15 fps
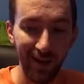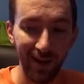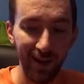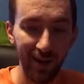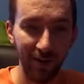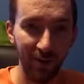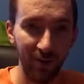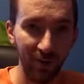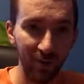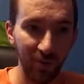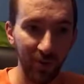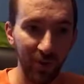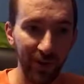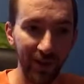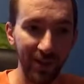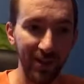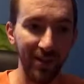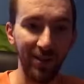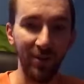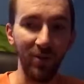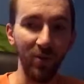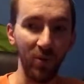I don't like that
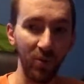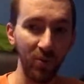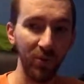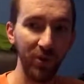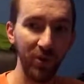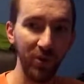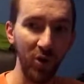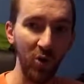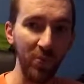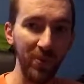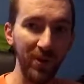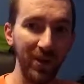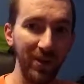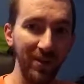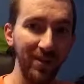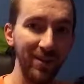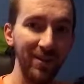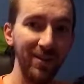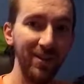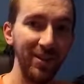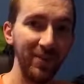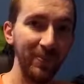the only opening to
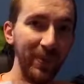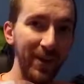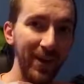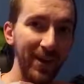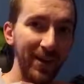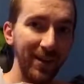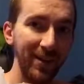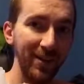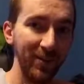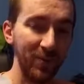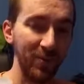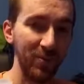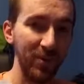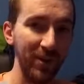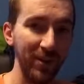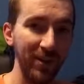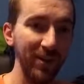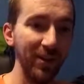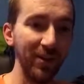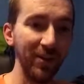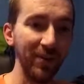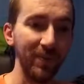this bag is right
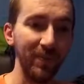here.